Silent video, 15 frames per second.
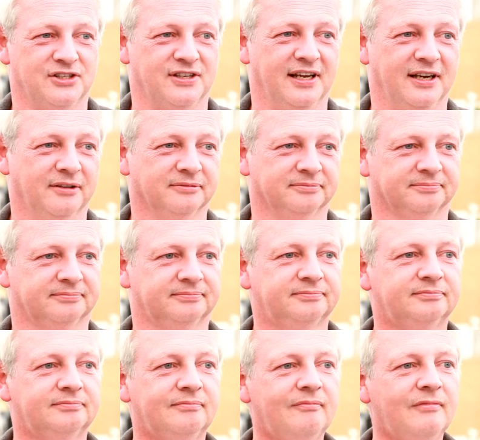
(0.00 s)
now.
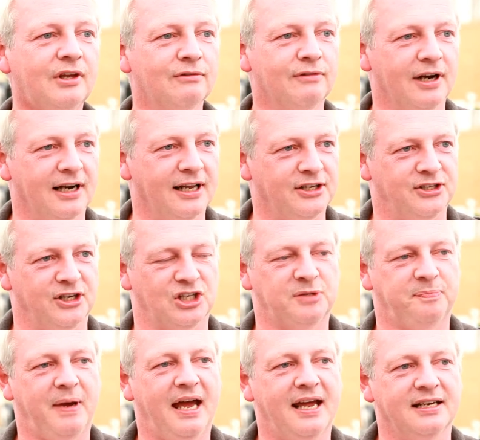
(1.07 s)
Really, it's
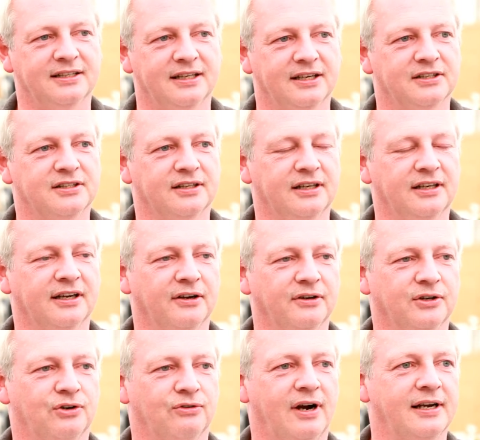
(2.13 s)
expanded, you know,
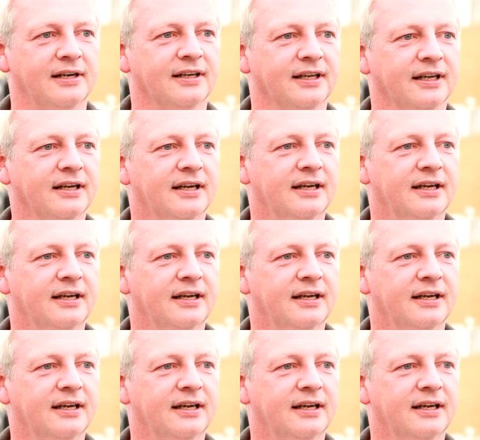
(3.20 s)
greatly.